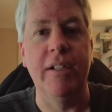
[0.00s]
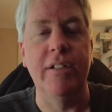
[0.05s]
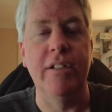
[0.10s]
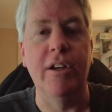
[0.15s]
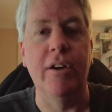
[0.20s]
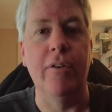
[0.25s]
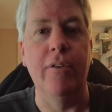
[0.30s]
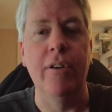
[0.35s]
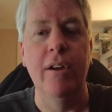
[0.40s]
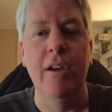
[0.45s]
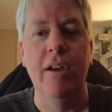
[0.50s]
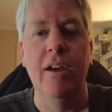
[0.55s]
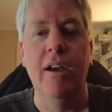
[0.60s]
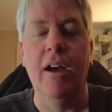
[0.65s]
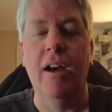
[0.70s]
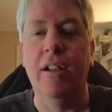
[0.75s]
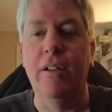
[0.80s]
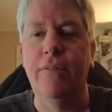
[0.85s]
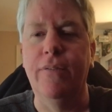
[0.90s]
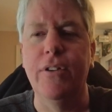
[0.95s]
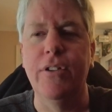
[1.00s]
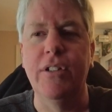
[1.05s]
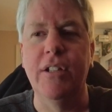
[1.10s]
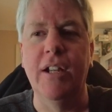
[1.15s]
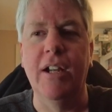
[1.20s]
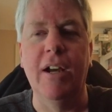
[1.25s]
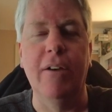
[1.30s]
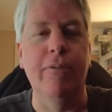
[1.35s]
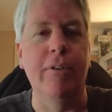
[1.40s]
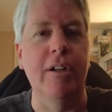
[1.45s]
So the first
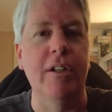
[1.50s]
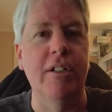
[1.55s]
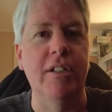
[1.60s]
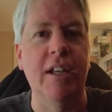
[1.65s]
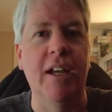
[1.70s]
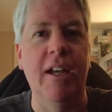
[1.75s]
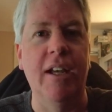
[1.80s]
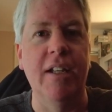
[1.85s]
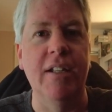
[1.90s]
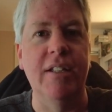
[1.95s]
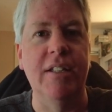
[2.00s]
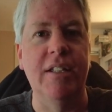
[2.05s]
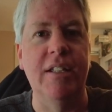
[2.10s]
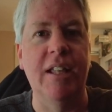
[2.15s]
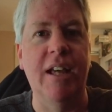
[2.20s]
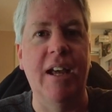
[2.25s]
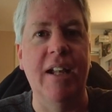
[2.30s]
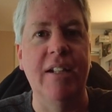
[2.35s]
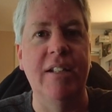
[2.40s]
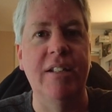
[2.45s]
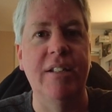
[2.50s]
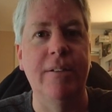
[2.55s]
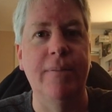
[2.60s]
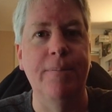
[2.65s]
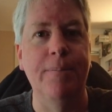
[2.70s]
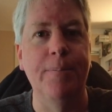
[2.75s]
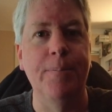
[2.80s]
thing I want to say is that